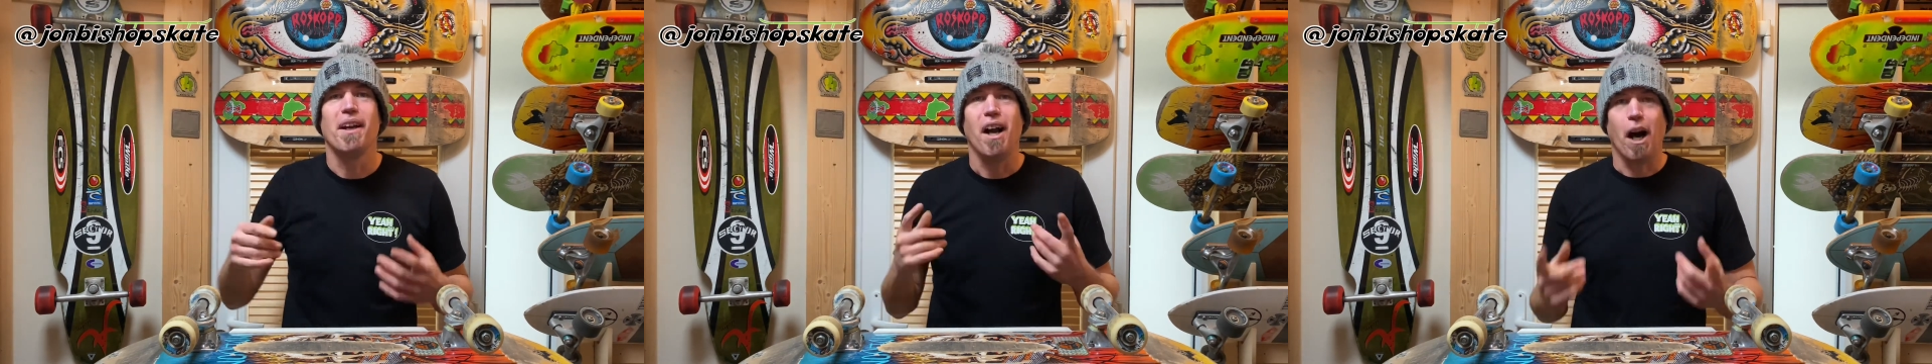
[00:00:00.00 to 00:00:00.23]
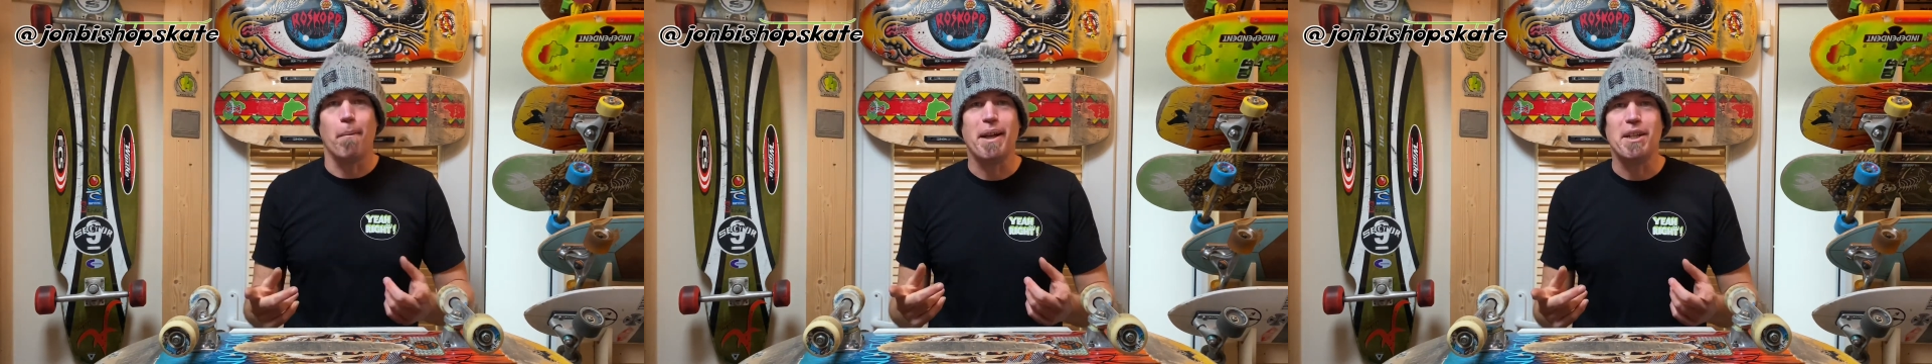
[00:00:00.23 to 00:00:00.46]

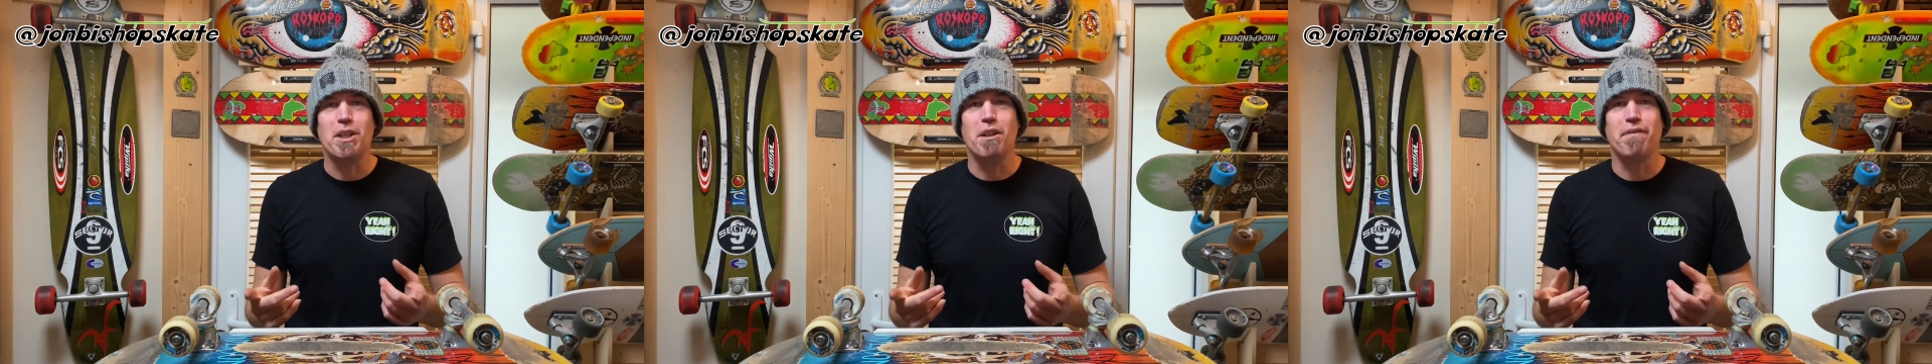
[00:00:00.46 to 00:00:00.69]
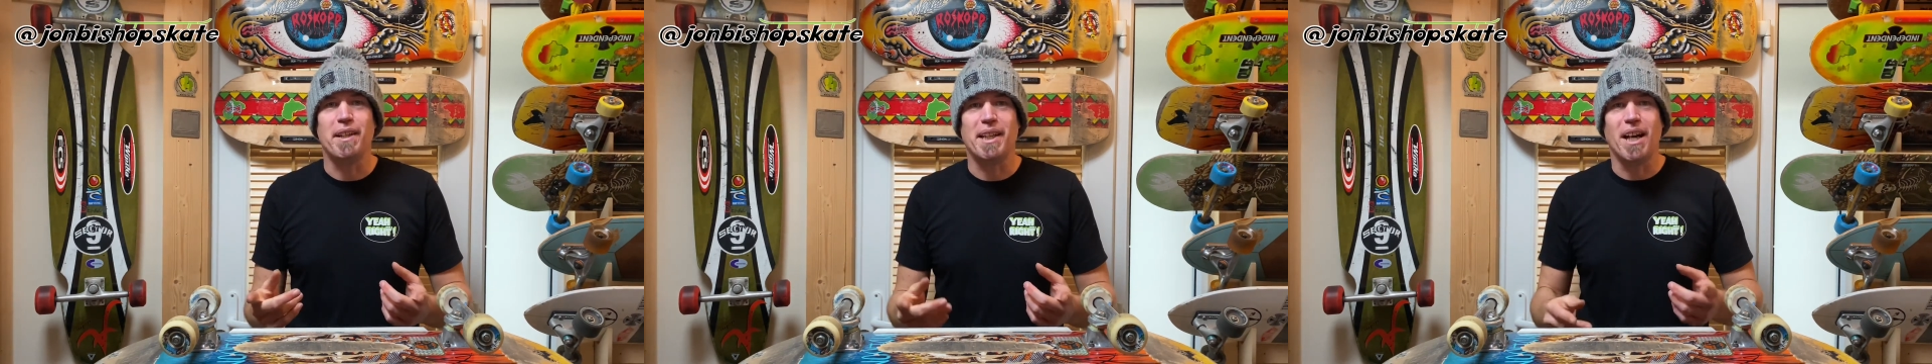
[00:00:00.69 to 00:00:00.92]
I make new
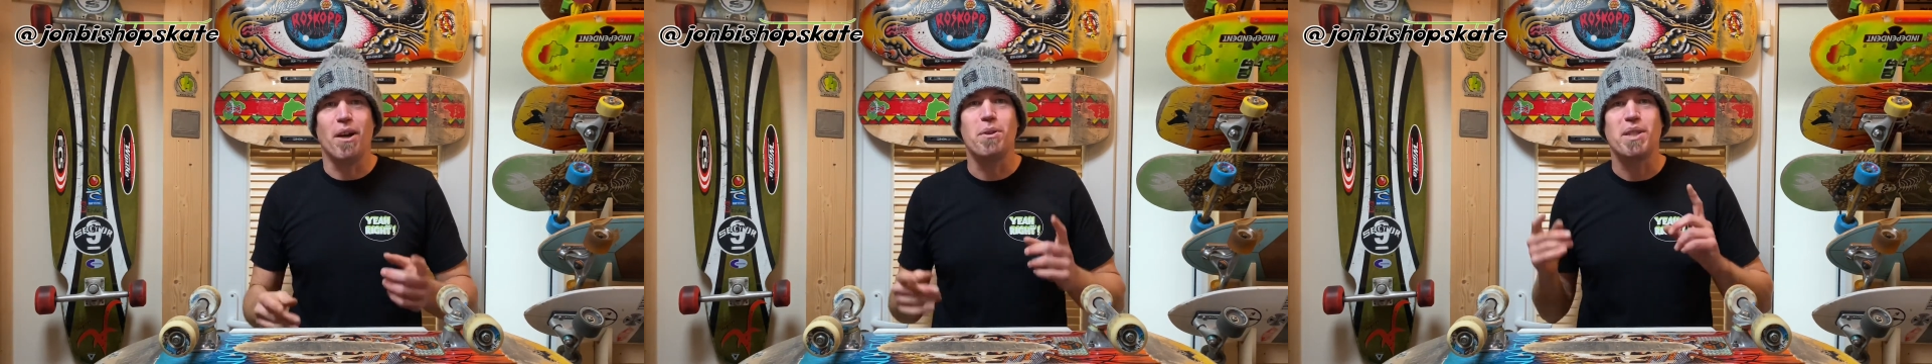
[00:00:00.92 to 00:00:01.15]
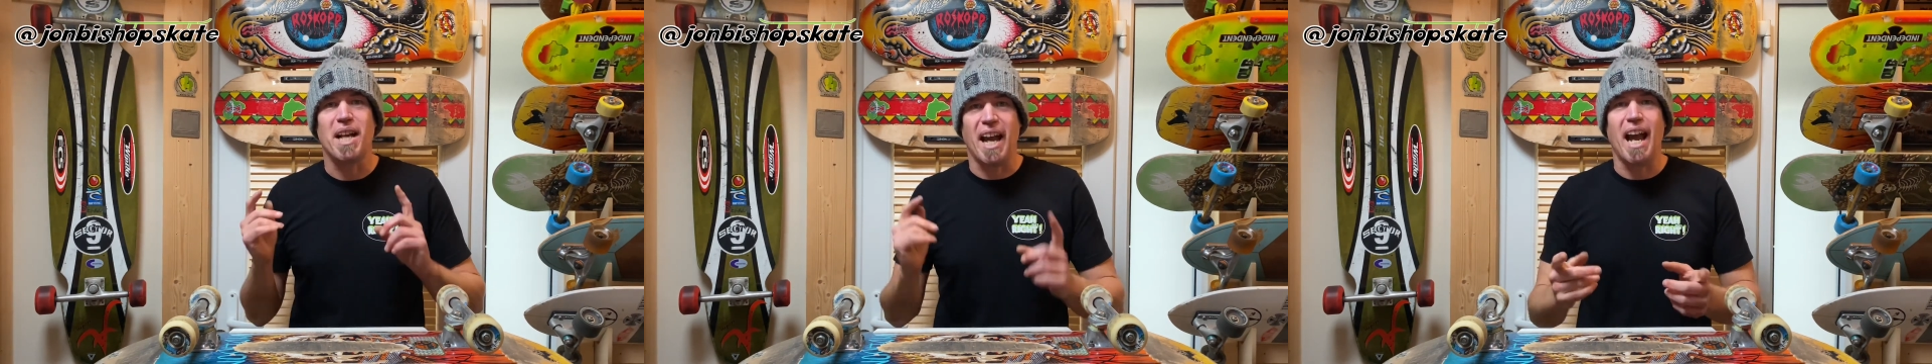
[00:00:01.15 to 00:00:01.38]

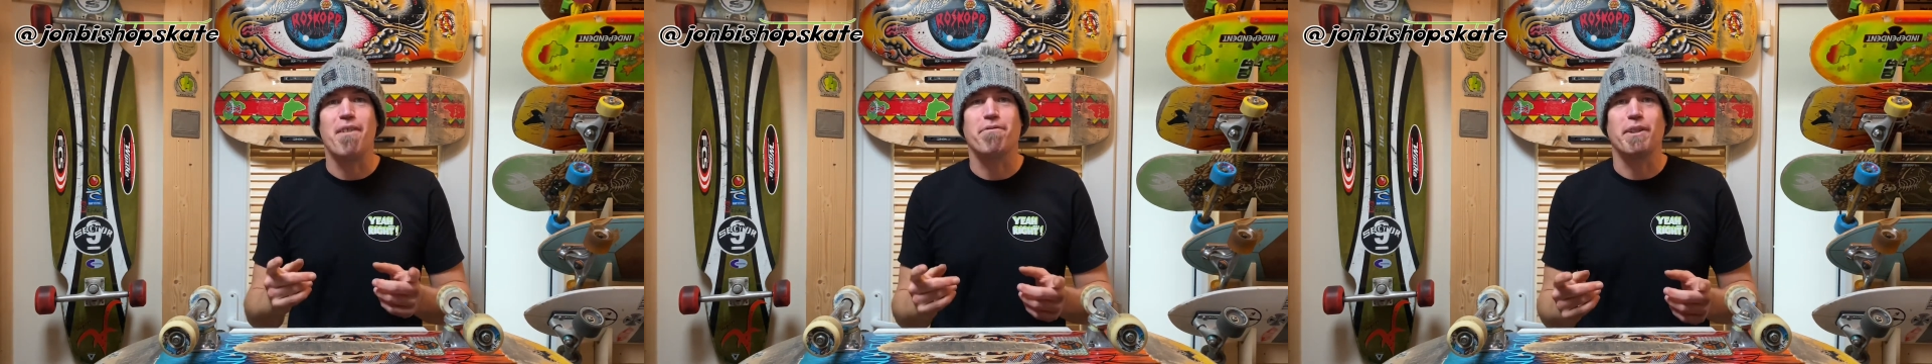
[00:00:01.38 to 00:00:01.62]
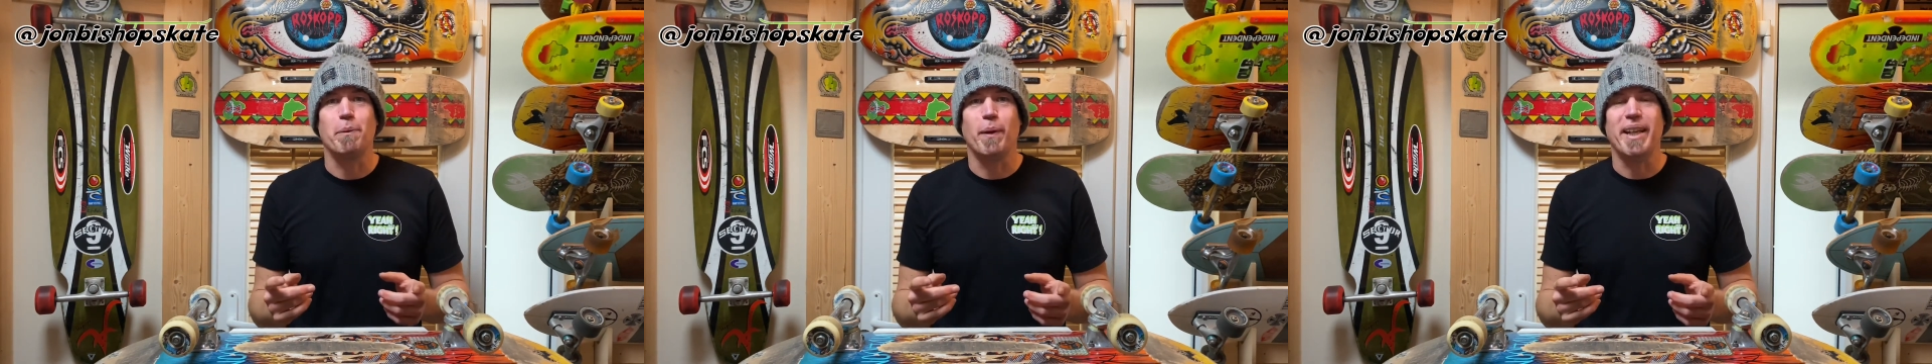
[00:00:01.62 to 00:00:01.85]
videos
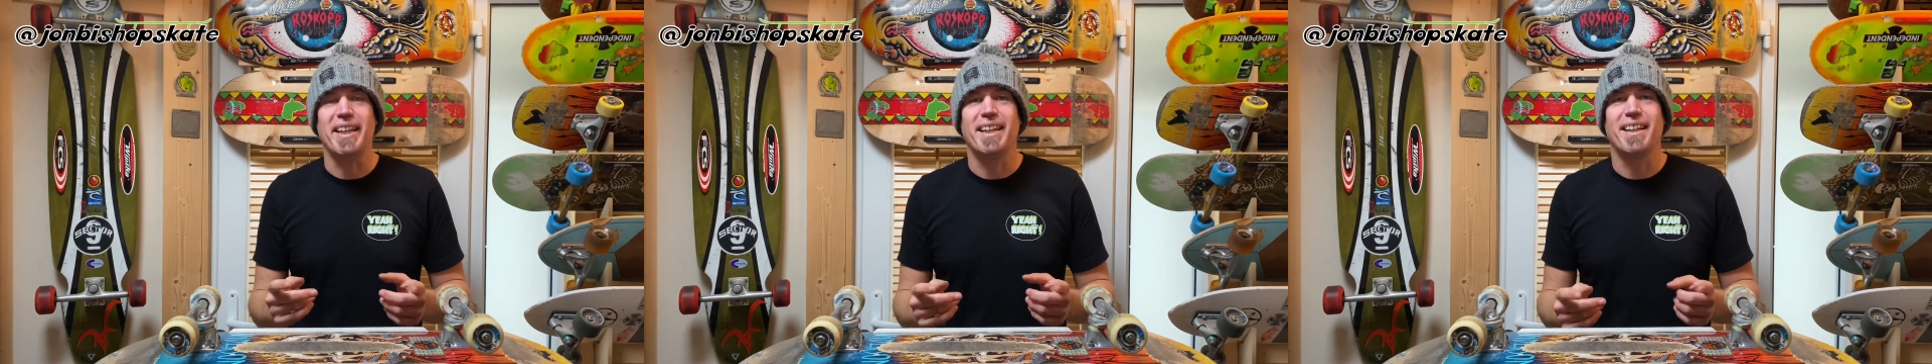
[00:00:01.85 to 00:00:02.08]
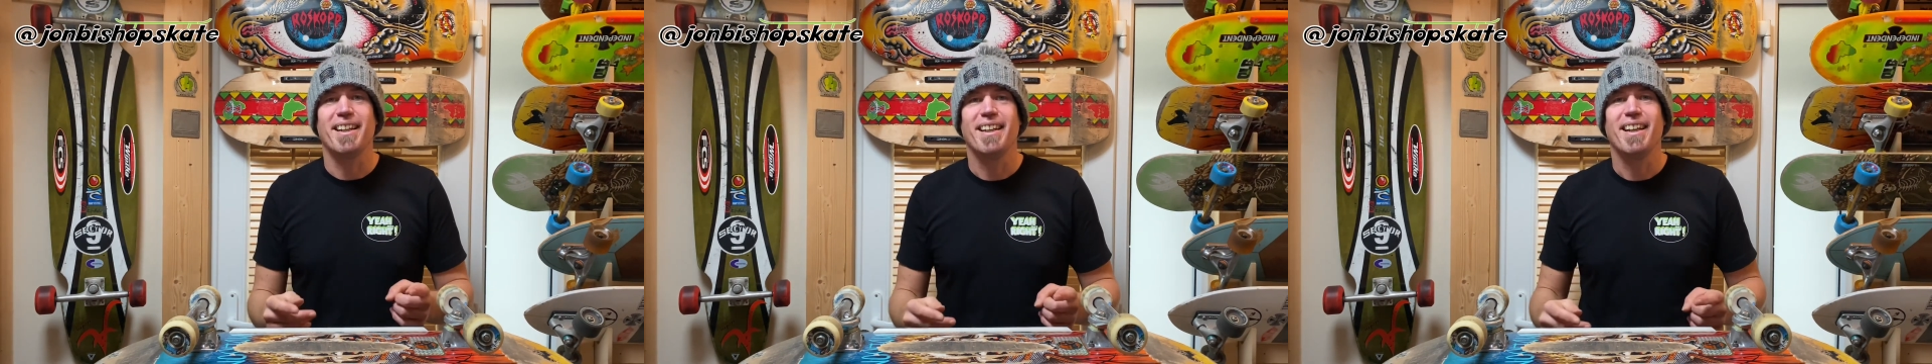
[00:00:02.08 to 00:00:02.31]
every
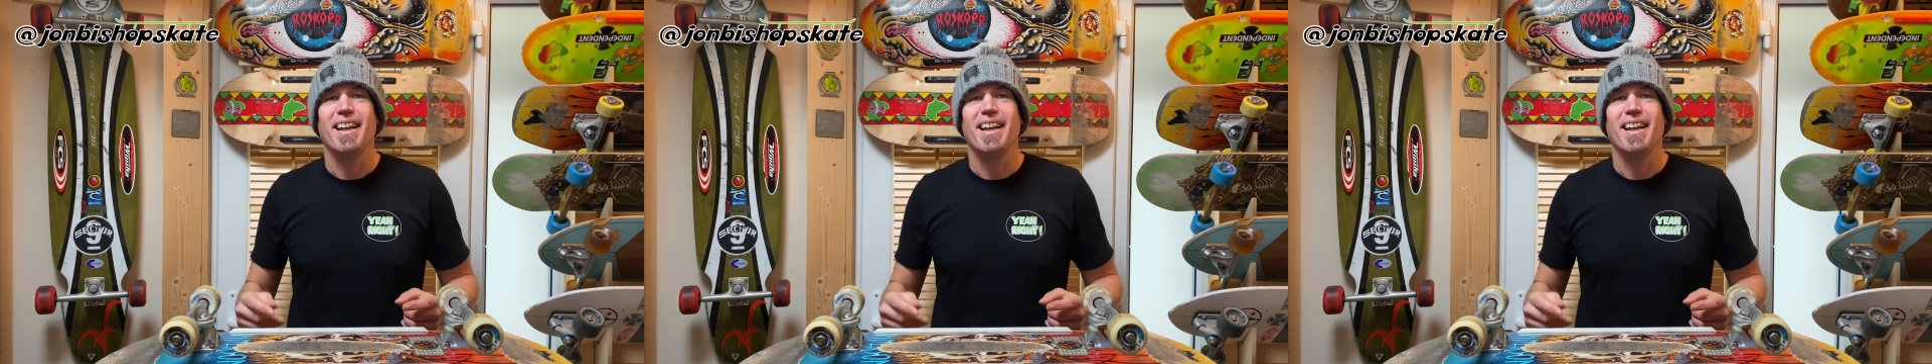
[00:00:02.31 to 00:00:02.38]
week.